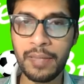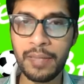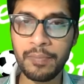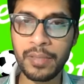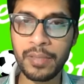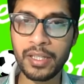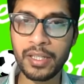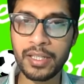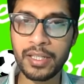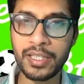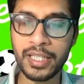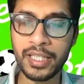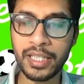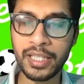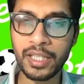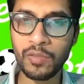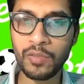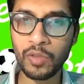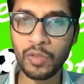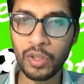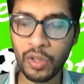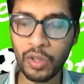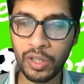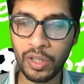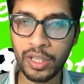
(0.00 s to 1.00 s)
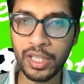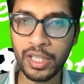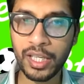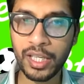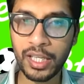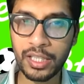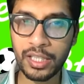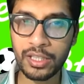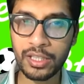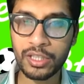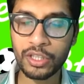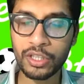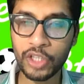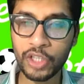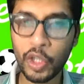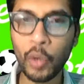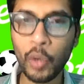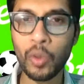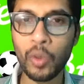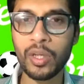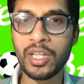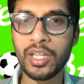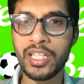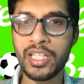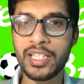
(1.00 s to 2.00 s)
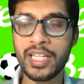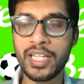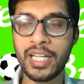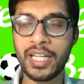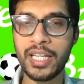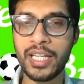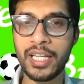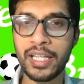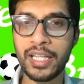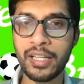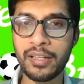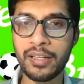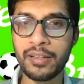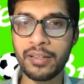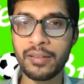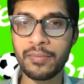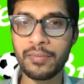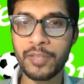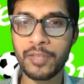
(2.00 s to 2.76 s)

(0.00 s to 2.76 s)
because I think what Oli has shown is that he can